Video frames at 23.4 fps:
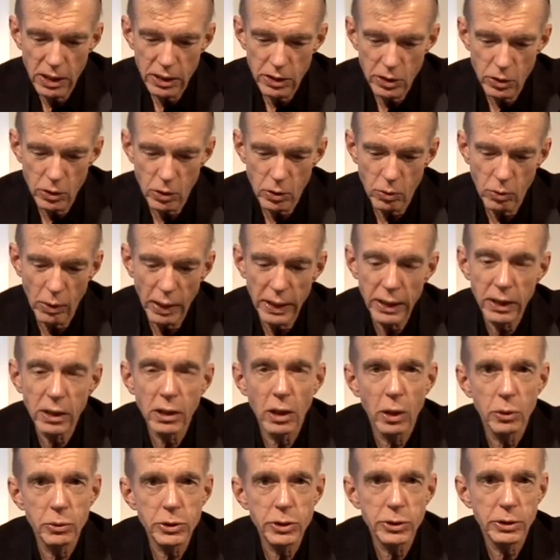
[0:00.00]
Your Writing
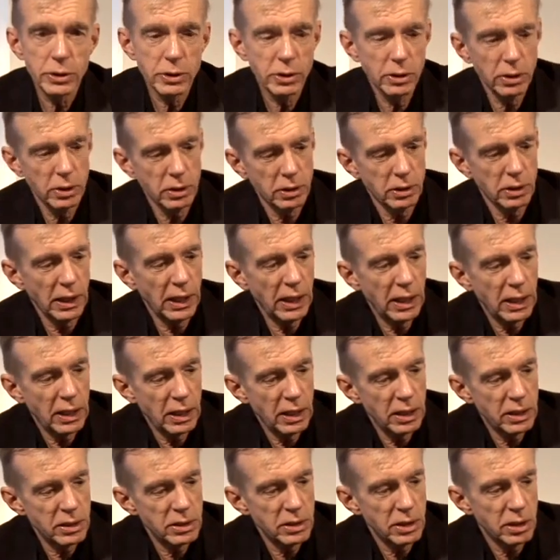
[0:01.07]
Coach
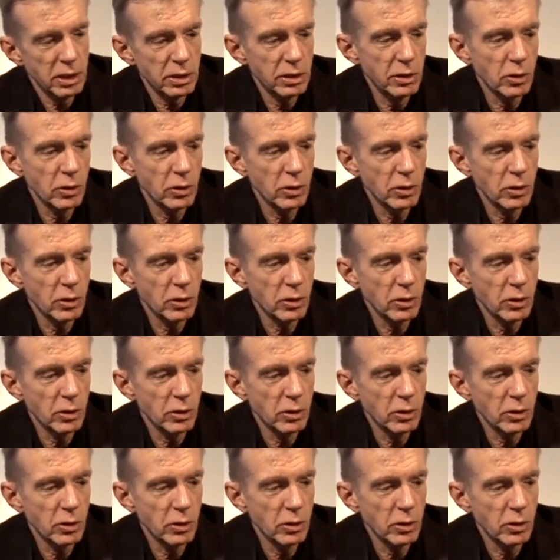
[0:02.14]
and